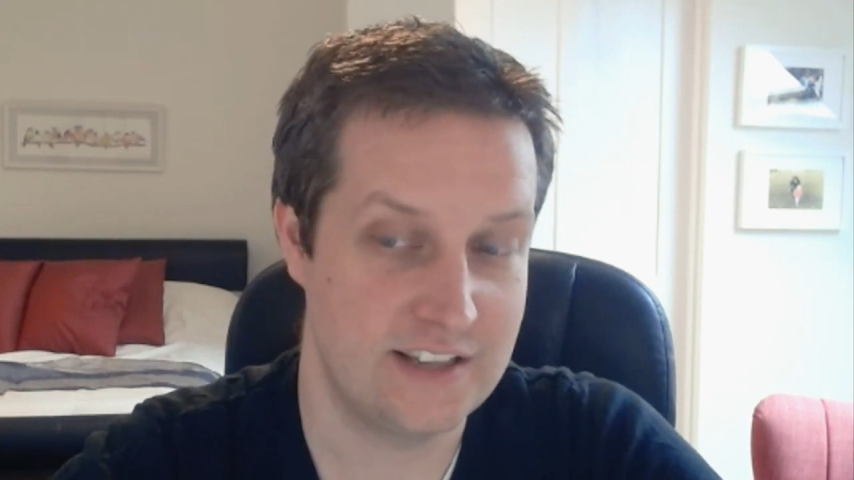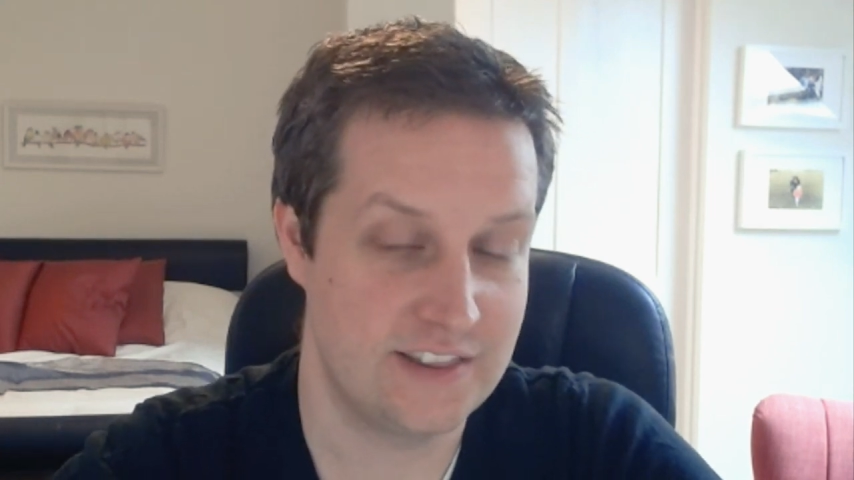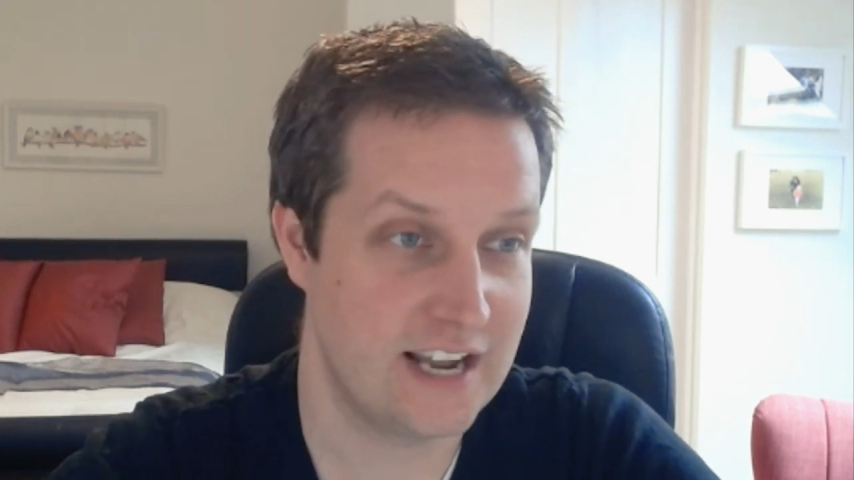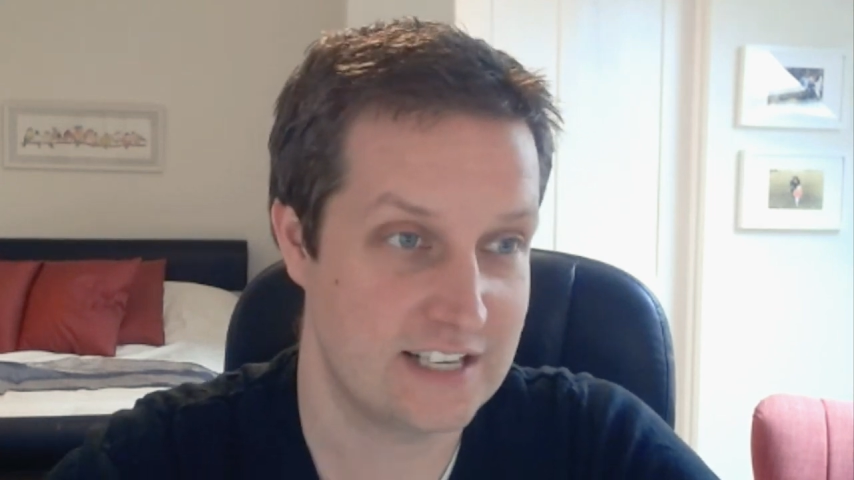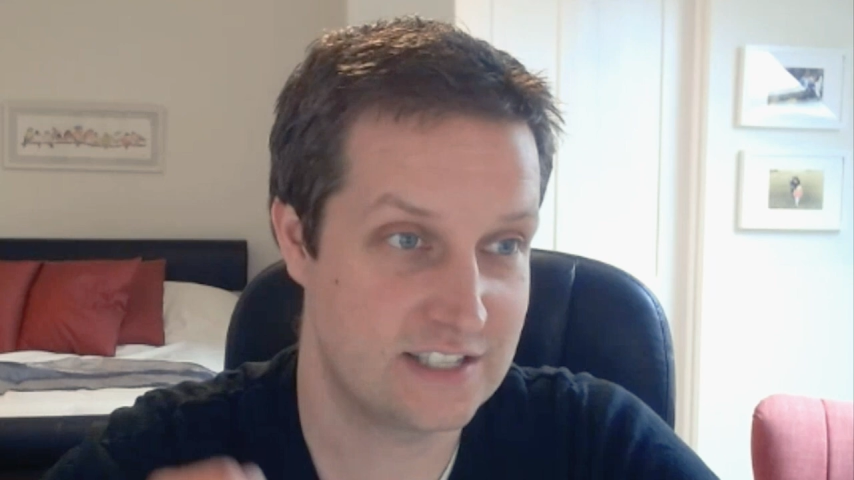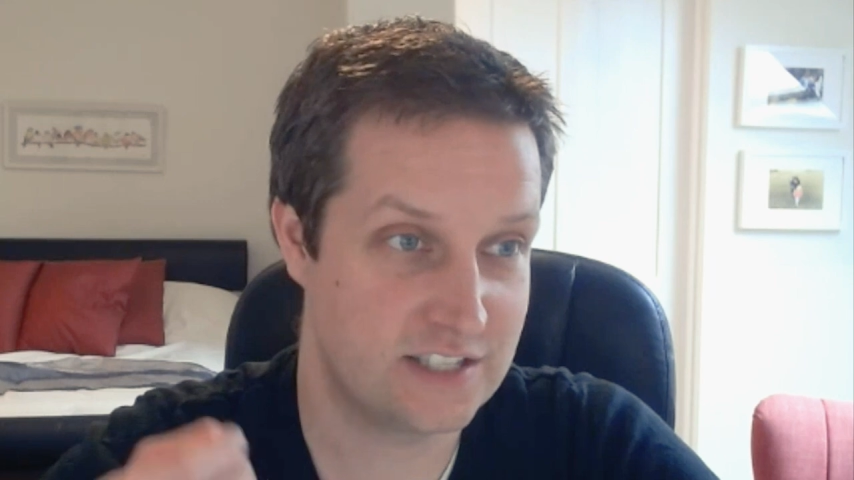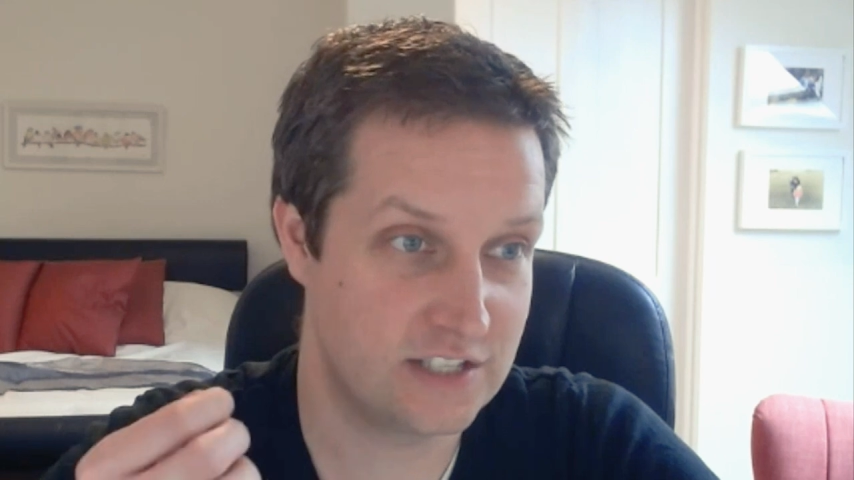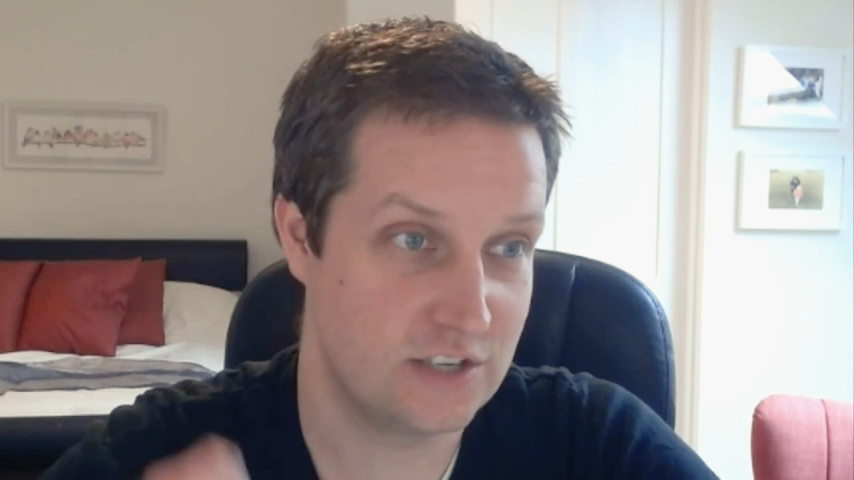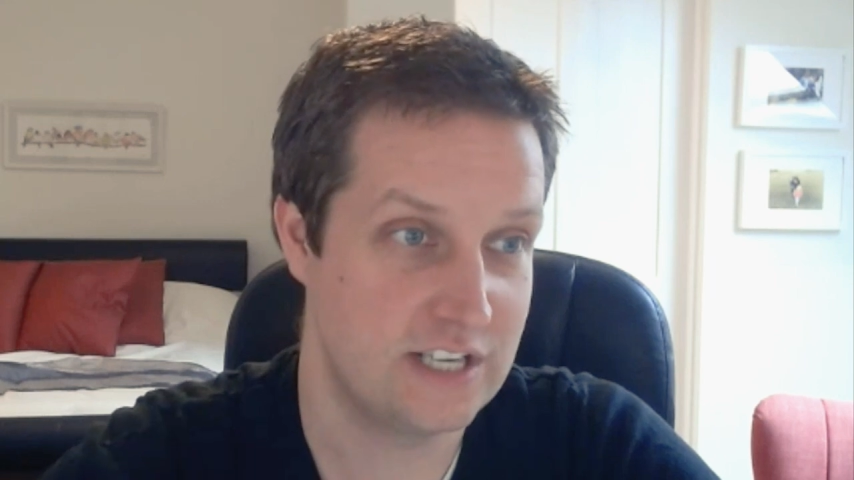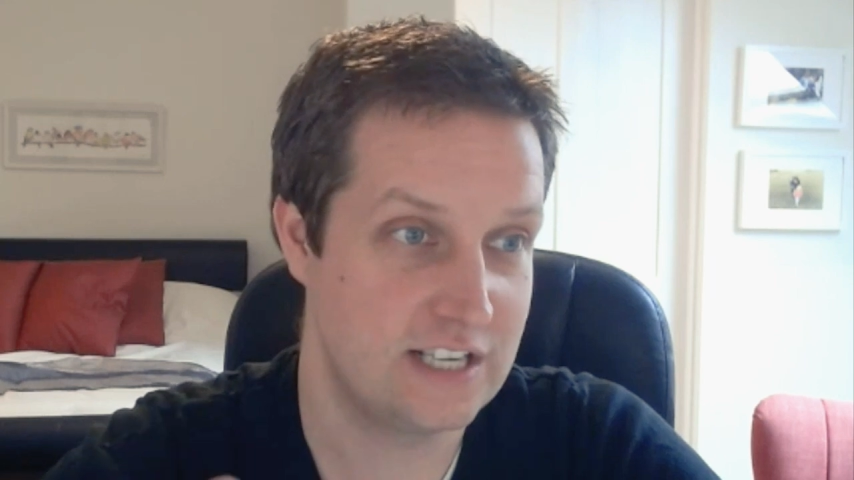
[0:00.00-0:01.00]
and that's
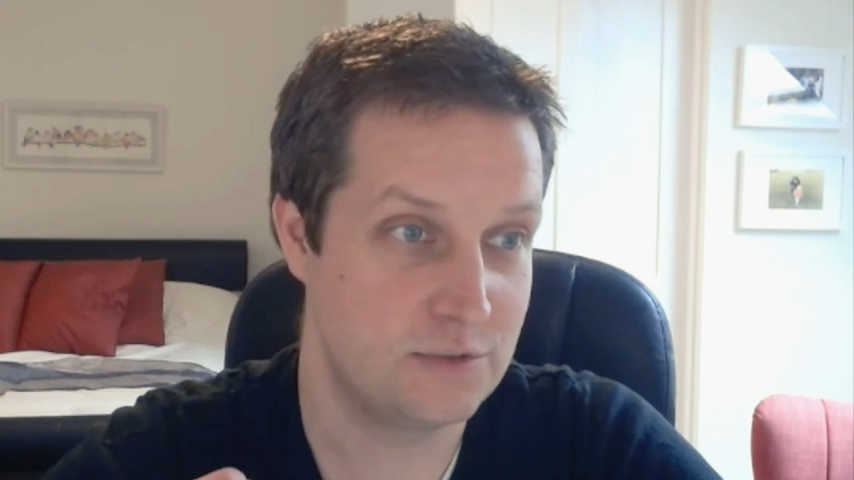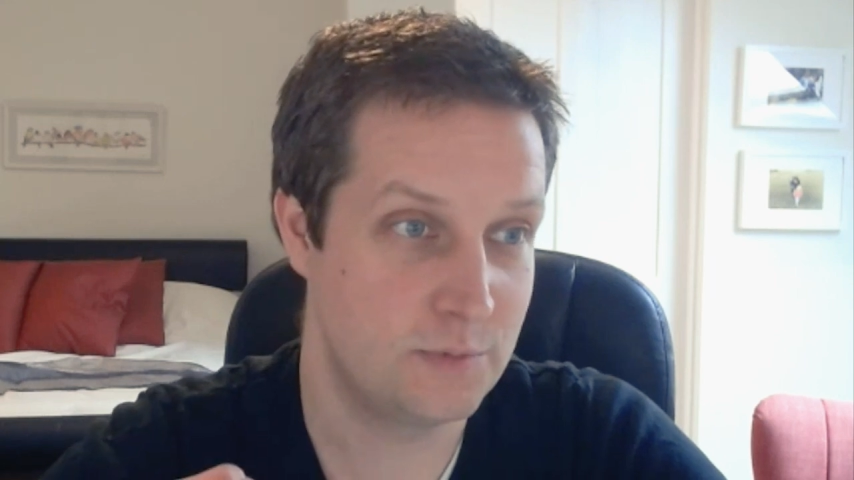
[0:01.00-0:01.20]
associated